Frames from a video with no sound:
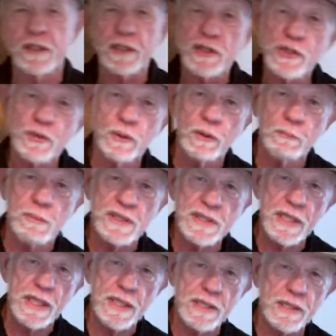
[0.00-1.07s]
a soul
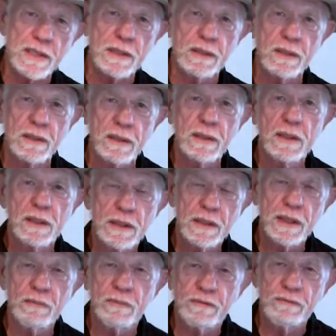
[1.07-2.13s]
possessed, and
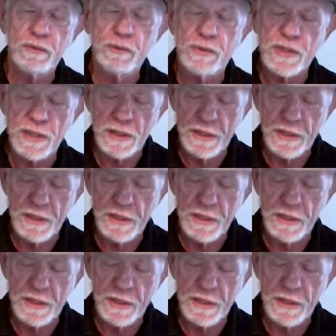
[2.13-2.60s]
then refused to